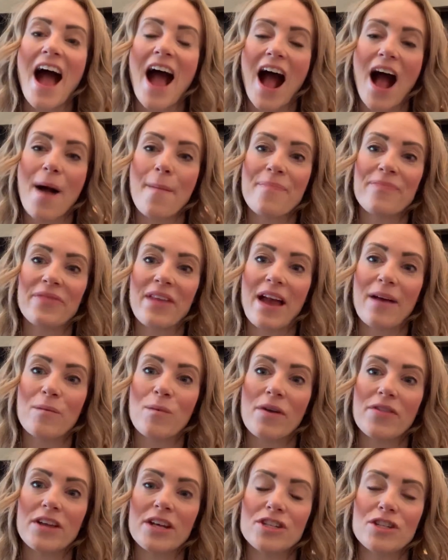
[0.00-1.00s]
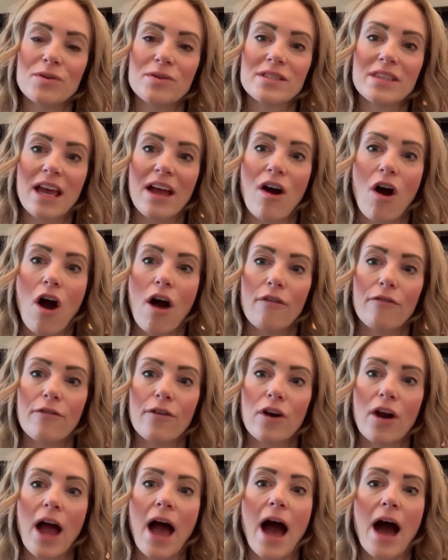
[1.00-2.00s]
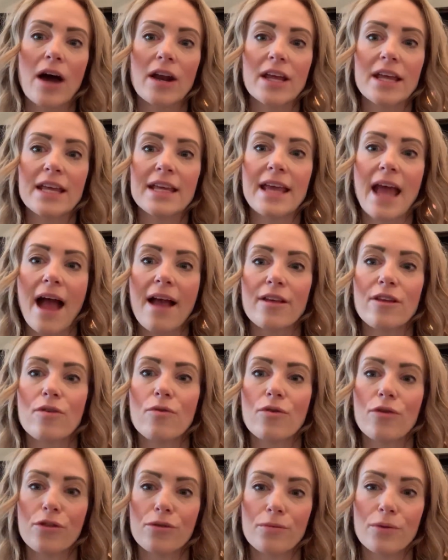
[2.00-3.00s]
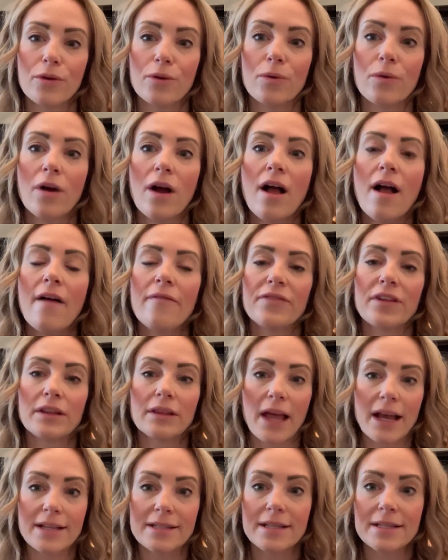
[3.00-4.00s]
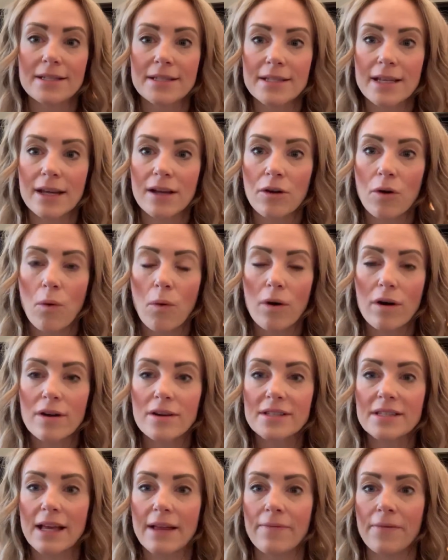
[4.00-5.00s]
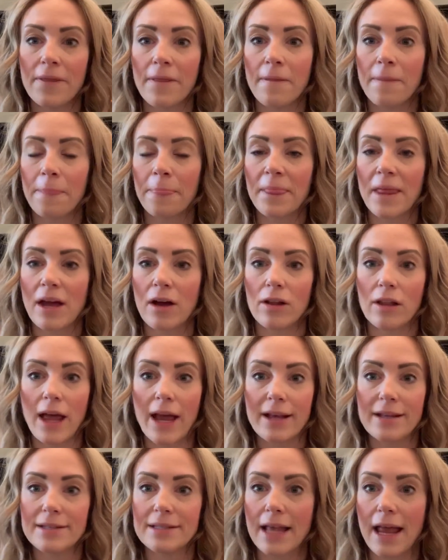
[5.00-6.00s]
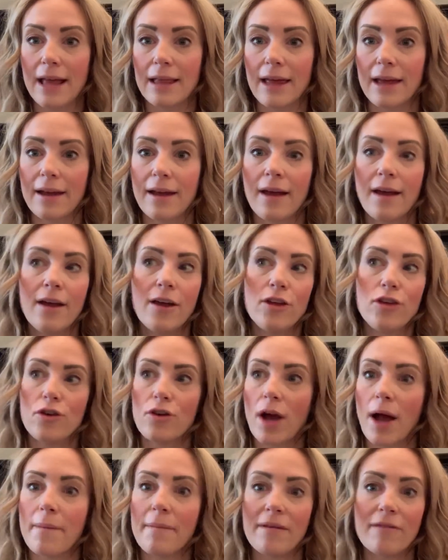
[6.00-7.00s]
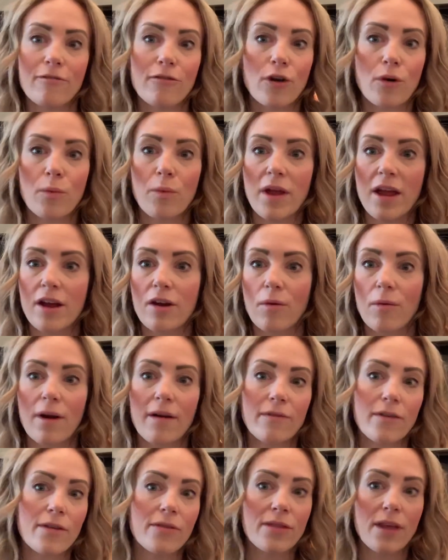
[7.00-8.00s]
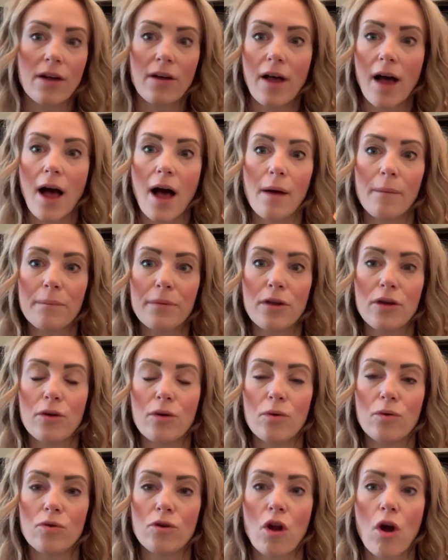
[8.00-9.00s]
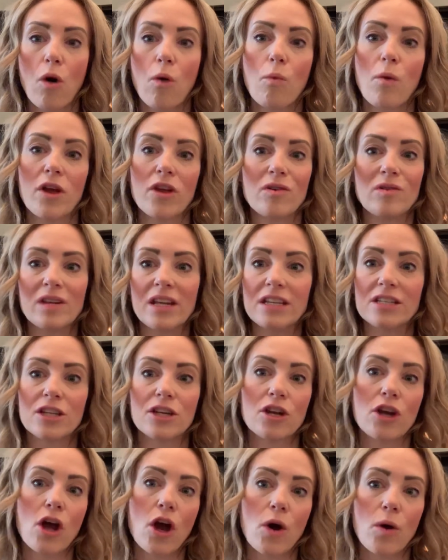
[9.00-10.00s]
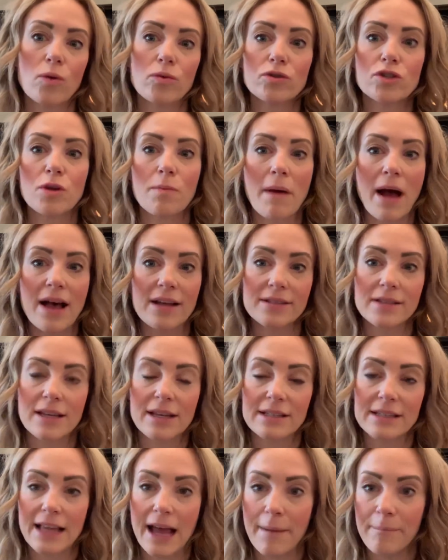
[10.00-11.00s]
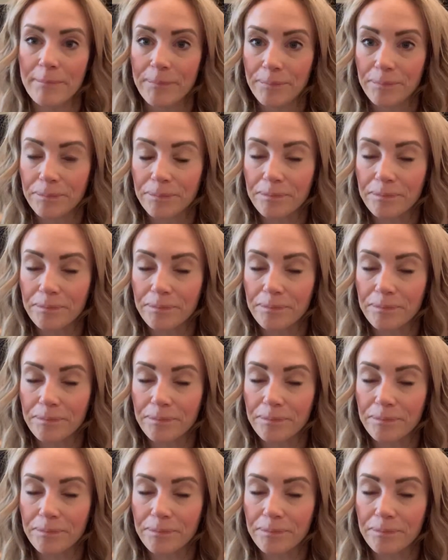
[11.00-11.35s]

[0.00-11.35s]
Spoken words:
And what they do is they offer how to get you through the licensing course. And they'll say you come in for a week or whatever, and they'll help you know what you need to know to pass the exam.